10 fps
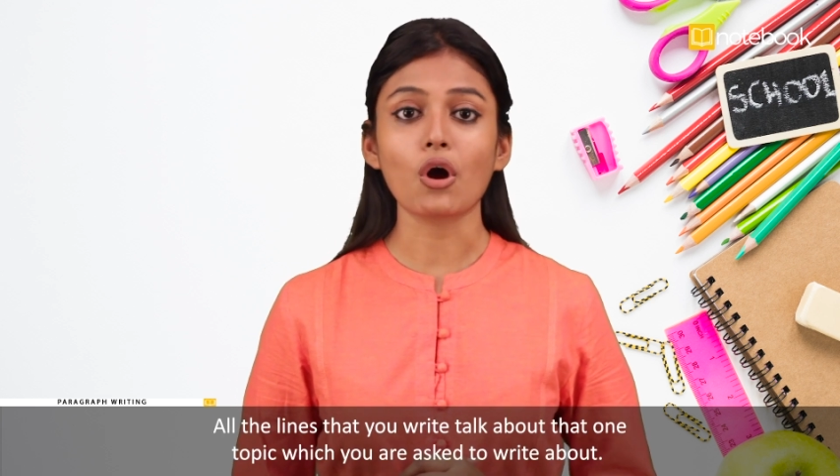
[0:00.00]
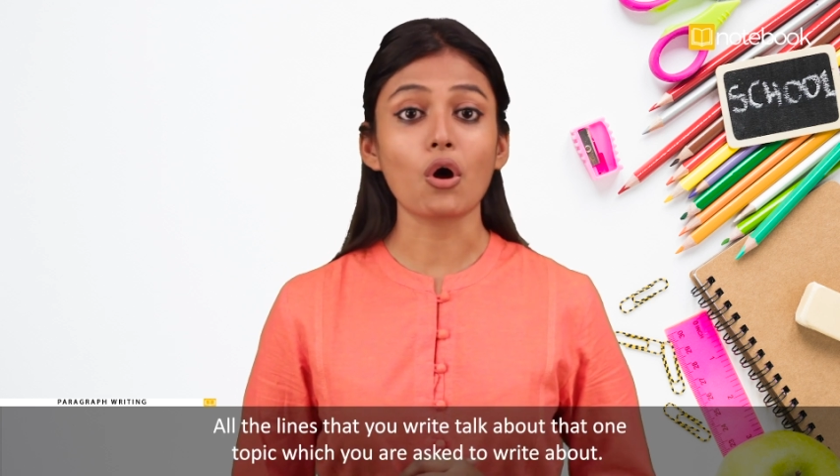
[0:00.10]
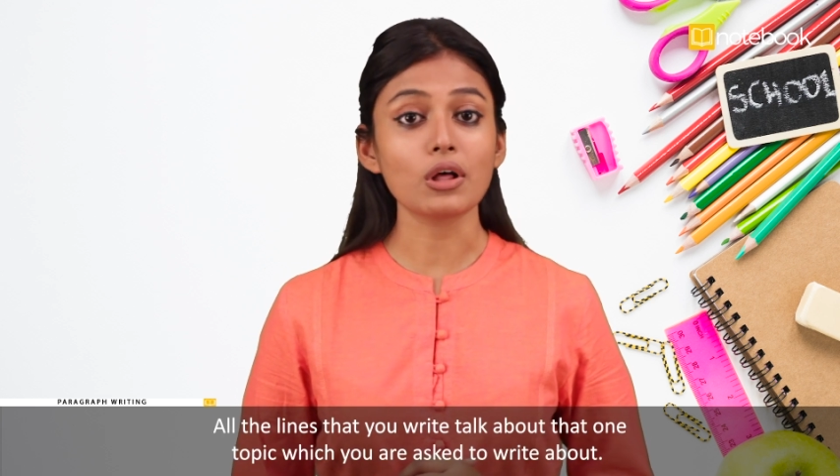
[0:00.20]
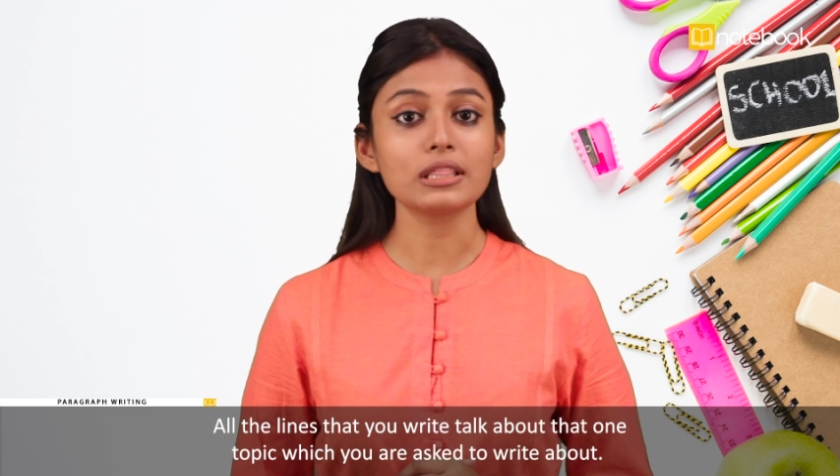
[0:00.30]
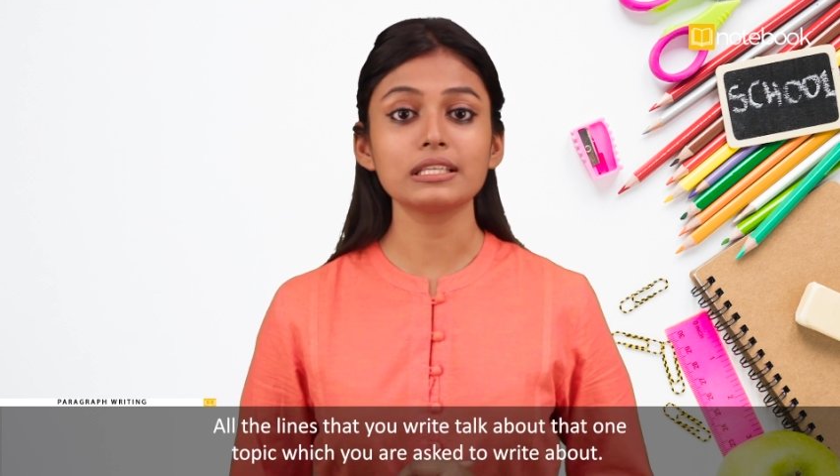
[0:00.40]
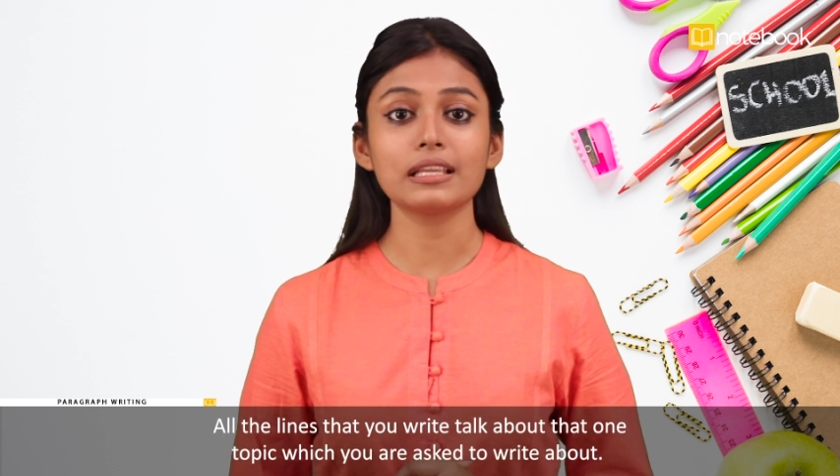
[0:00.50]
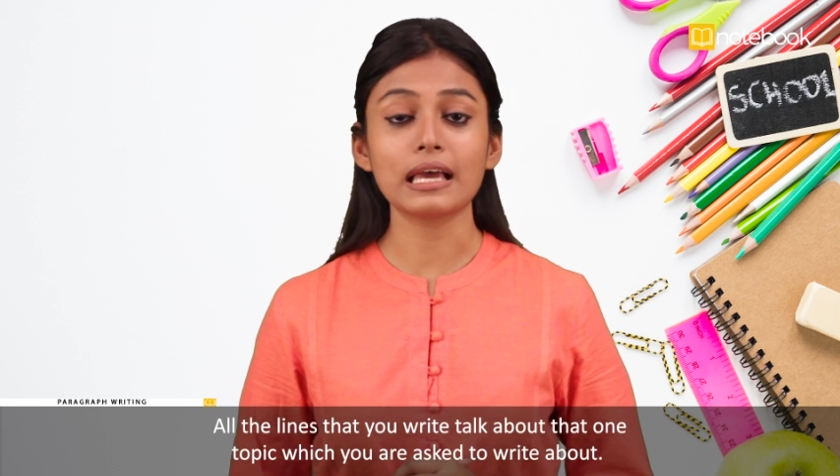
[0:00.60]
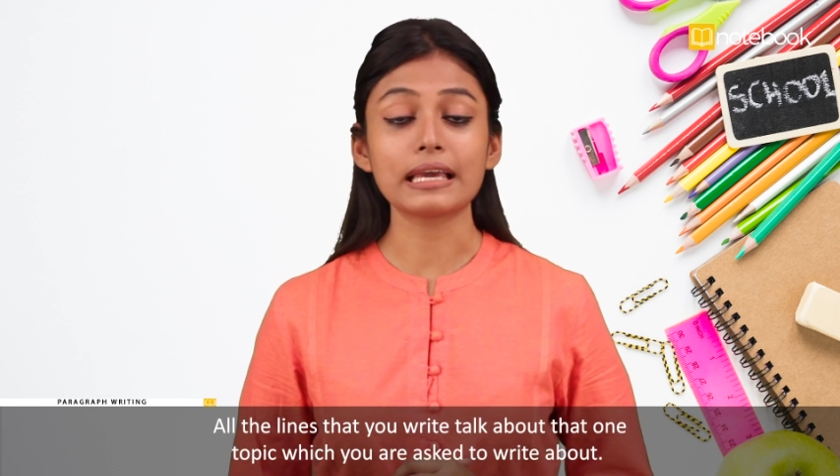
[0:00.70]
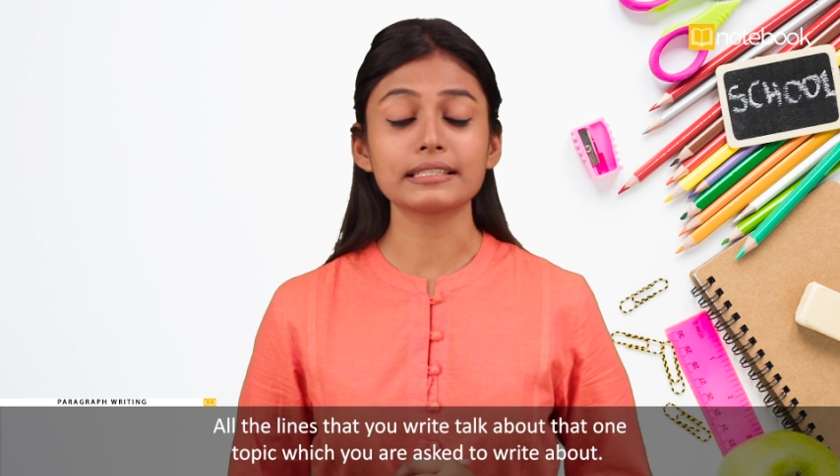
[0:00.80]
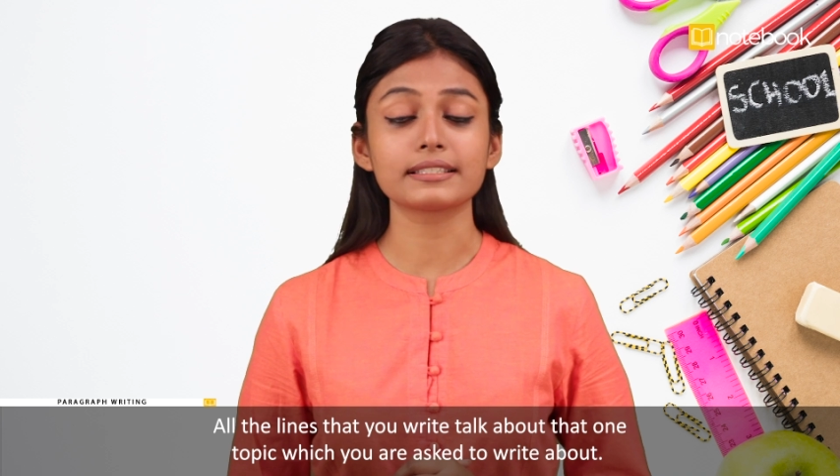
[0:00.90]
All the
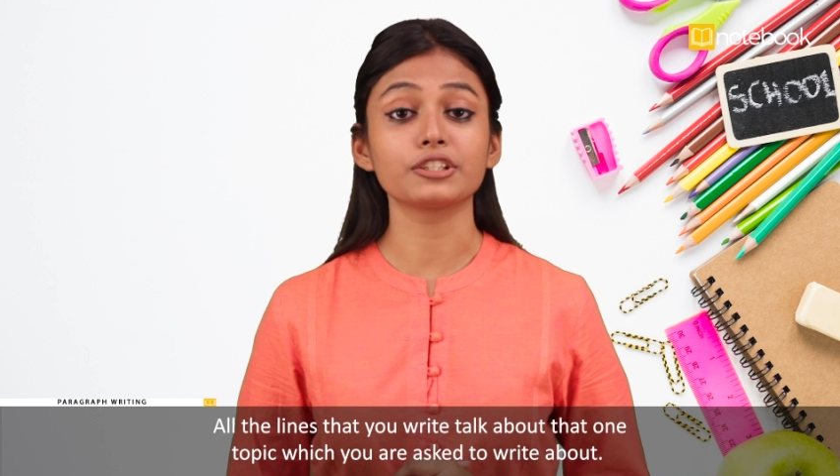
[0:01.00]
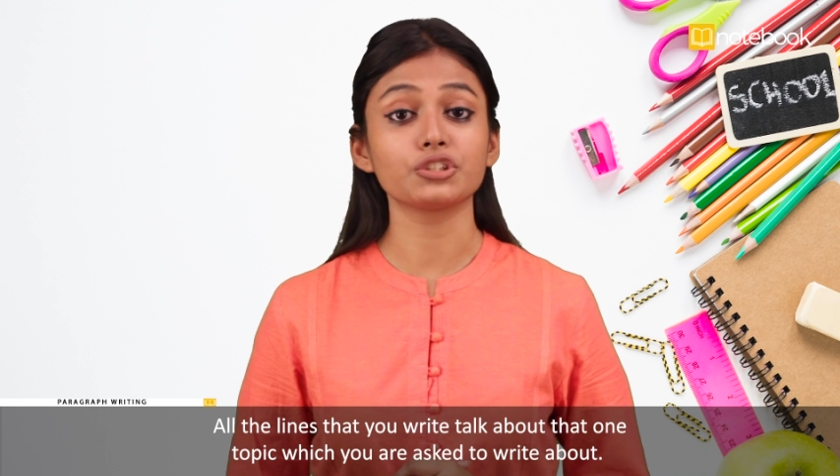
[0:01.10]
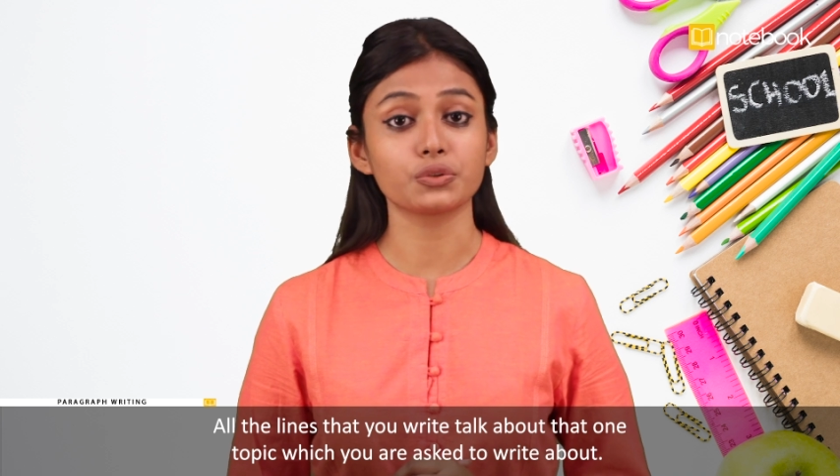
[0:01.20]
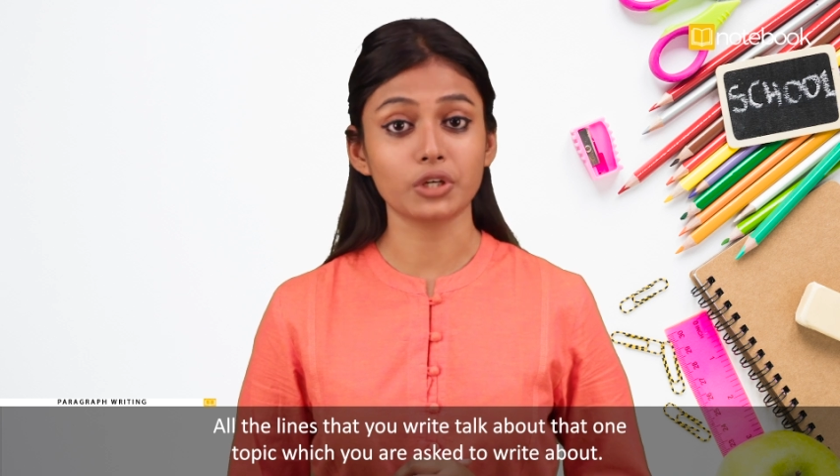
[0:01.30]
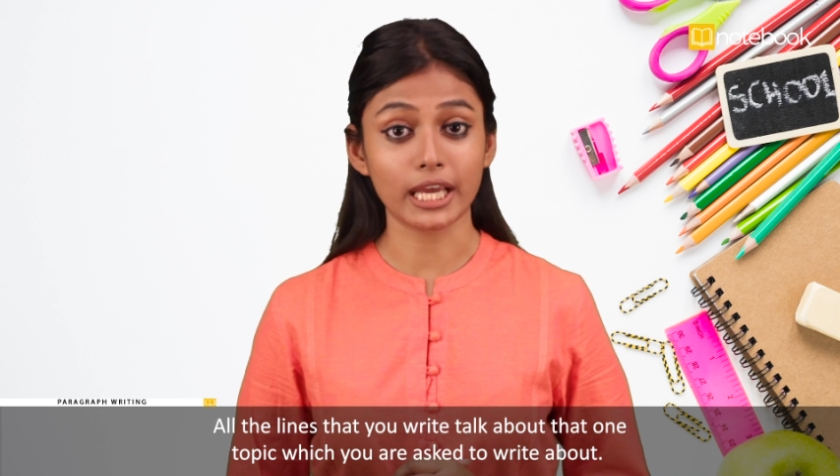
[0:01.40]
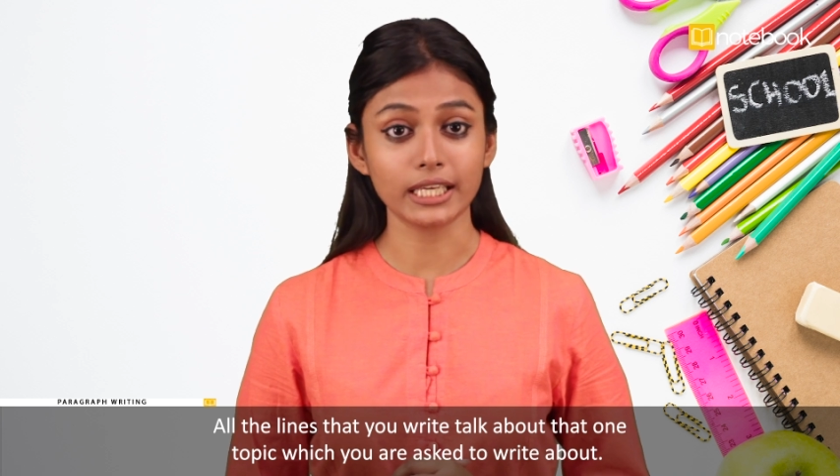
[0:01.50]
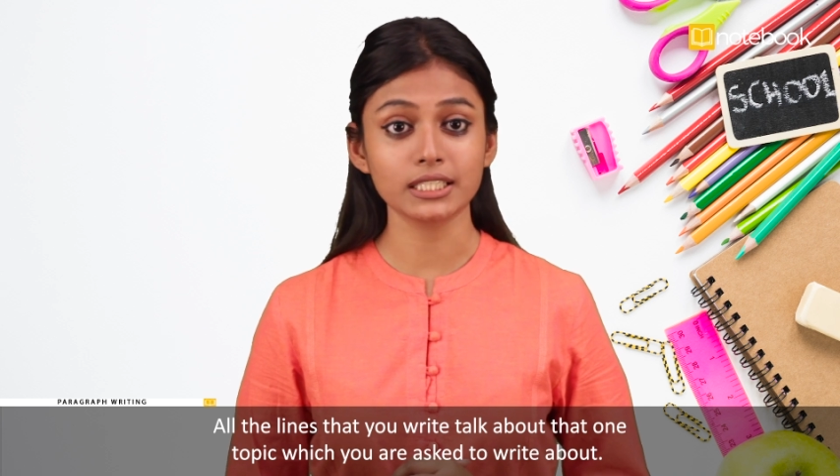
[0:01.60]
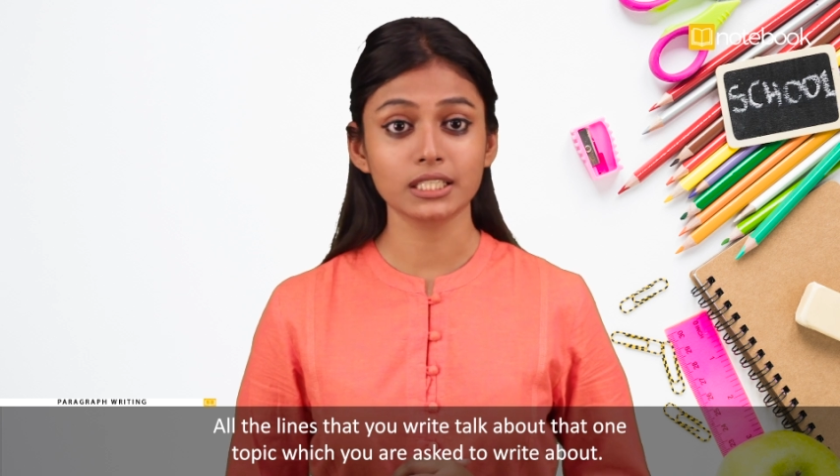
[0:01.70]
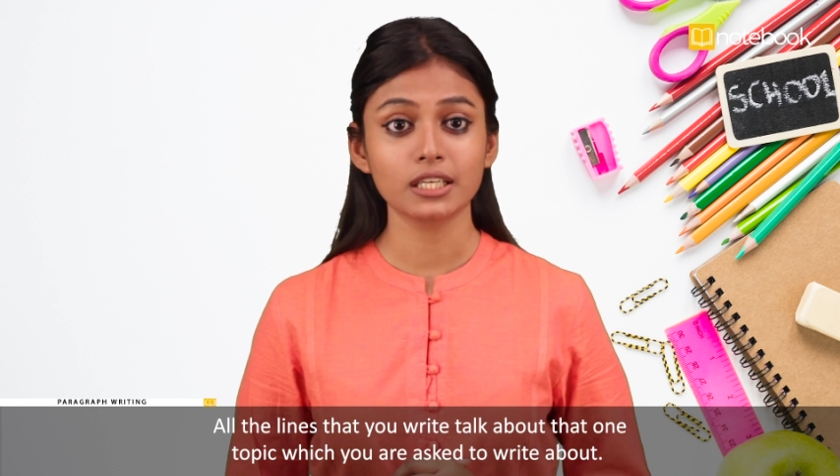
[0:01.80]
lines that you write